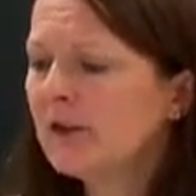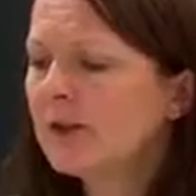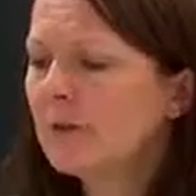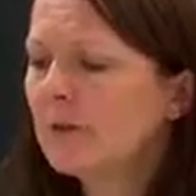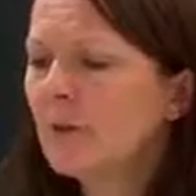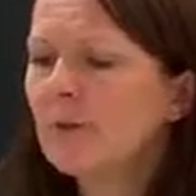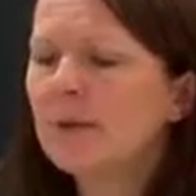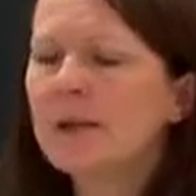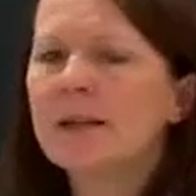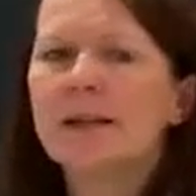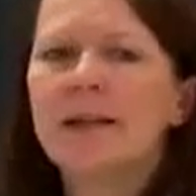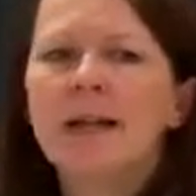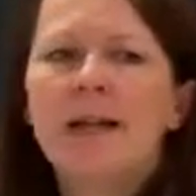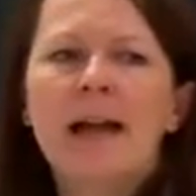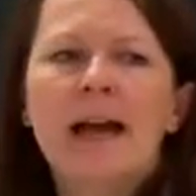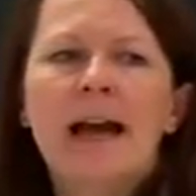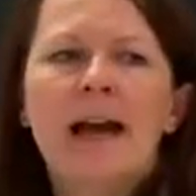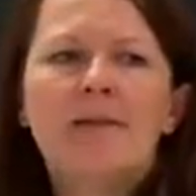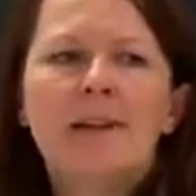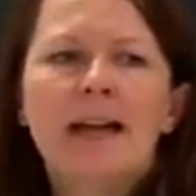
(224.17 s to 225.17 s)
that a woman
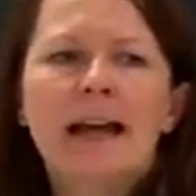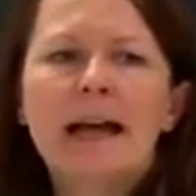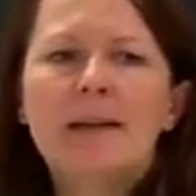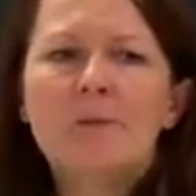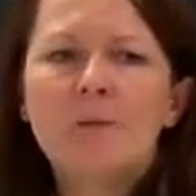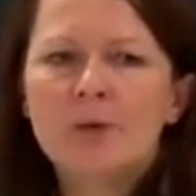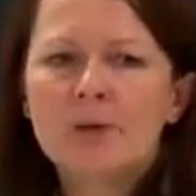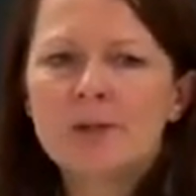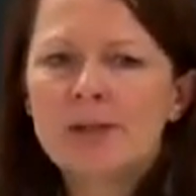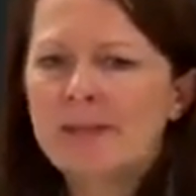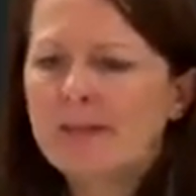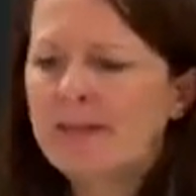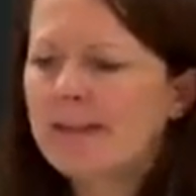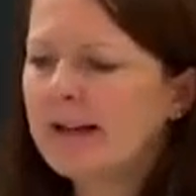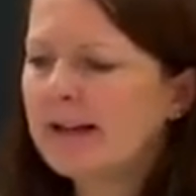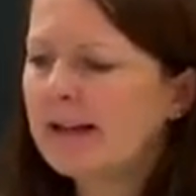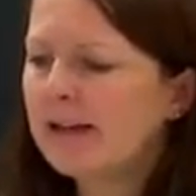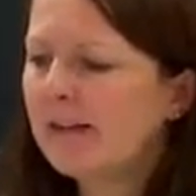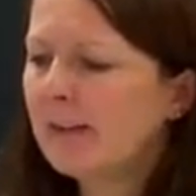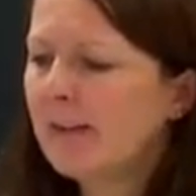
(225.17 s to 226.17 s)
having unwanted
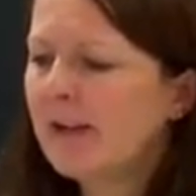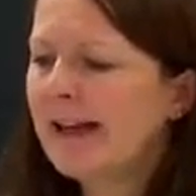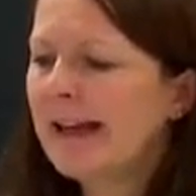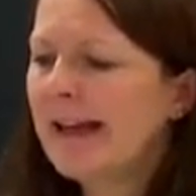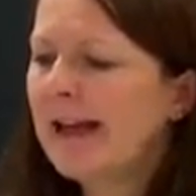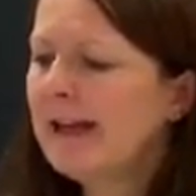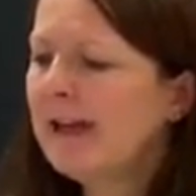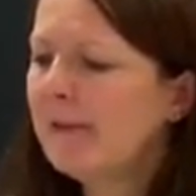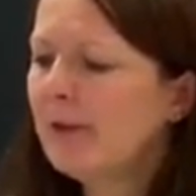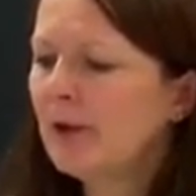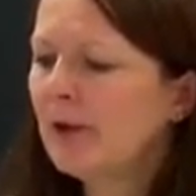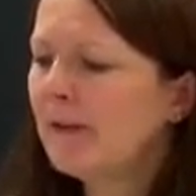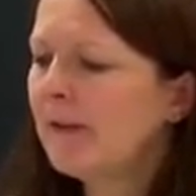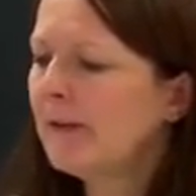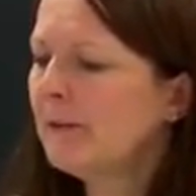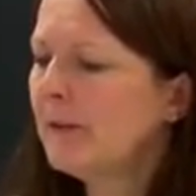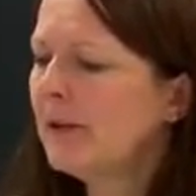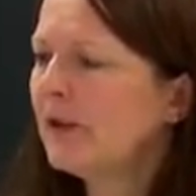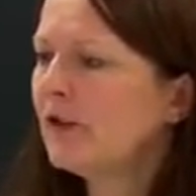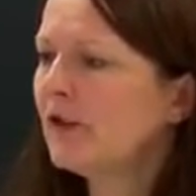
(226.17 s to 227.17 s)
sex with any
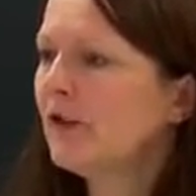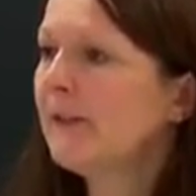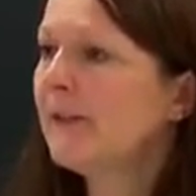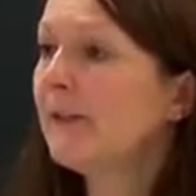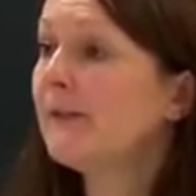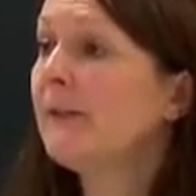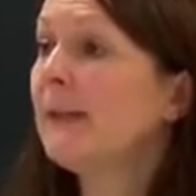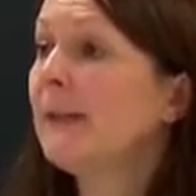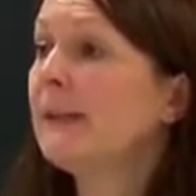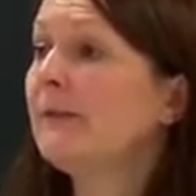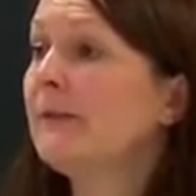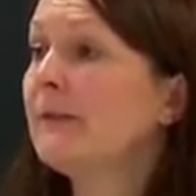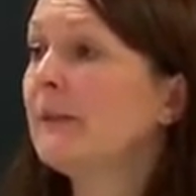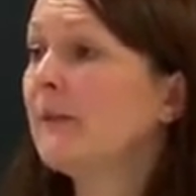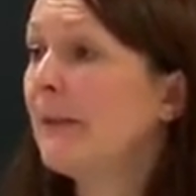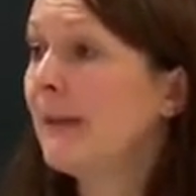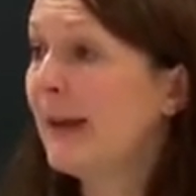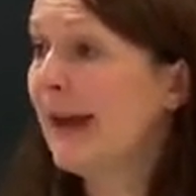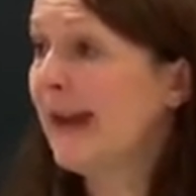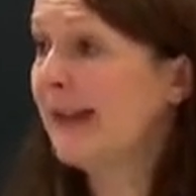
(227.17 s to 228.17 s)
person because she's fearful
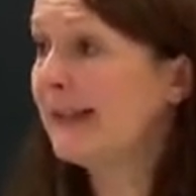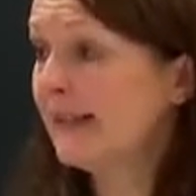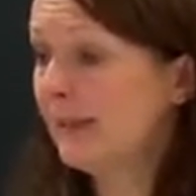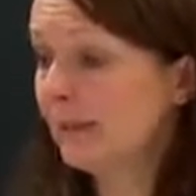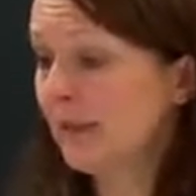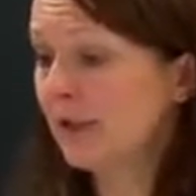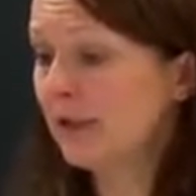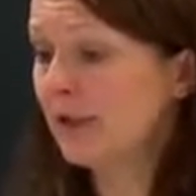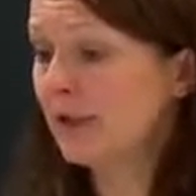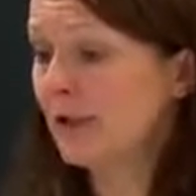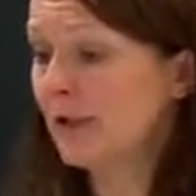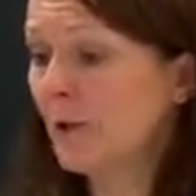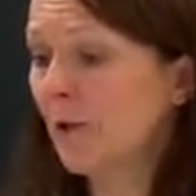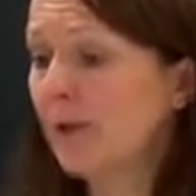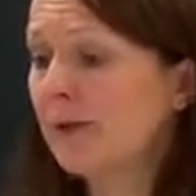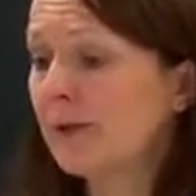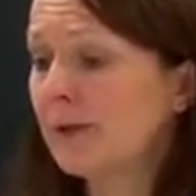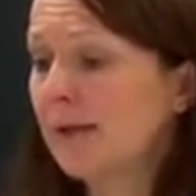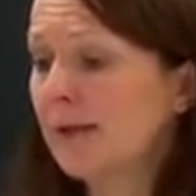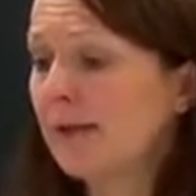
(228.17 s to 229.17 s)
of abandonment or
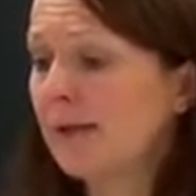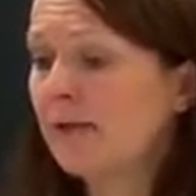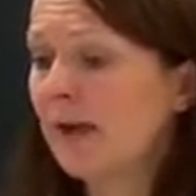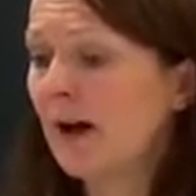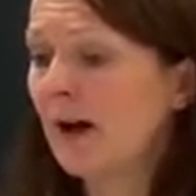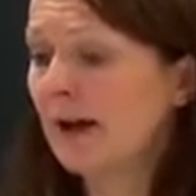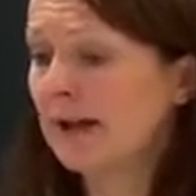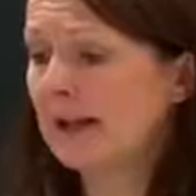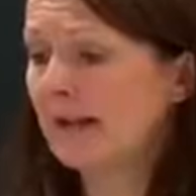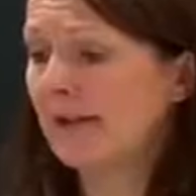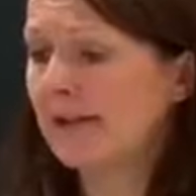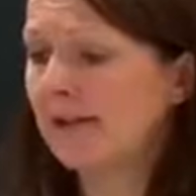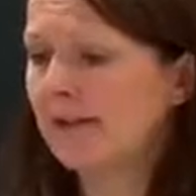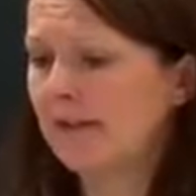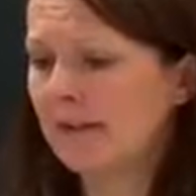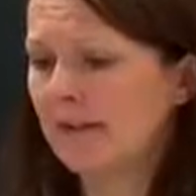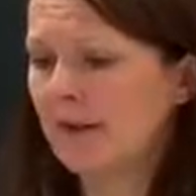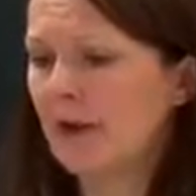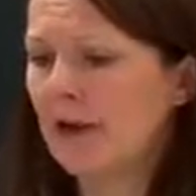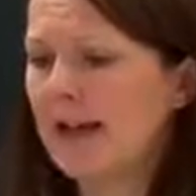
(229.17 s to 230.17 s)
threats of violence
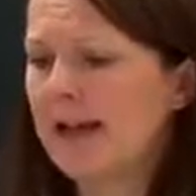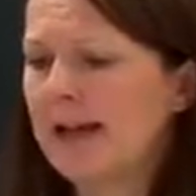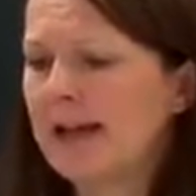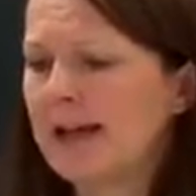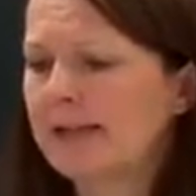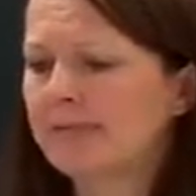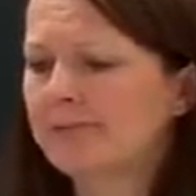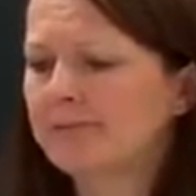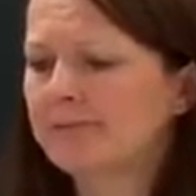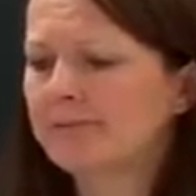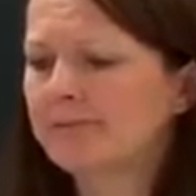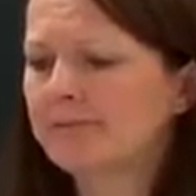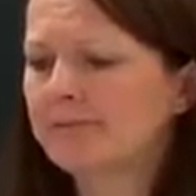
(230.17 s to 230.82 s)
is okay?